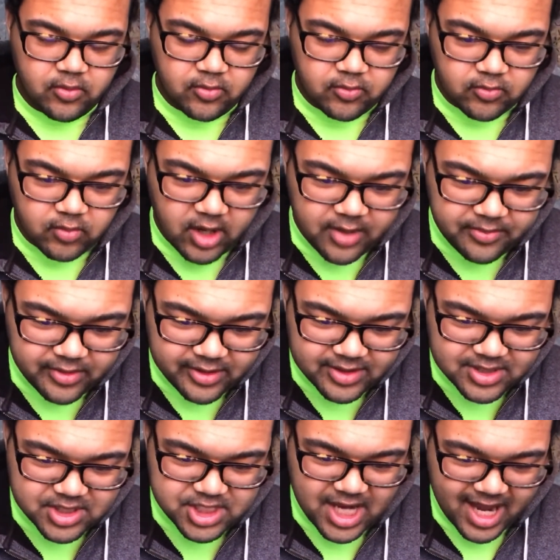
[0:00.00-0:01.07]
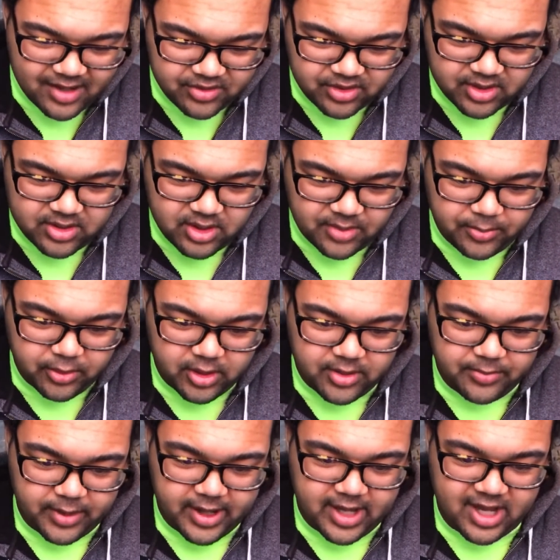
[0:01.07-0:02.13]
Robert Jackson, appointed
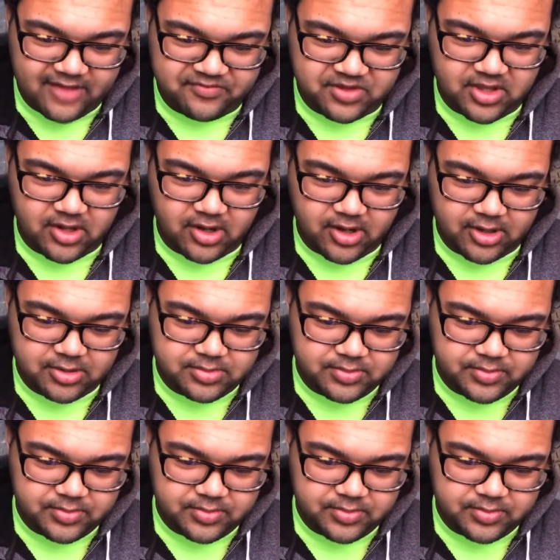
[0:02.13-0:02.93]
by FDR.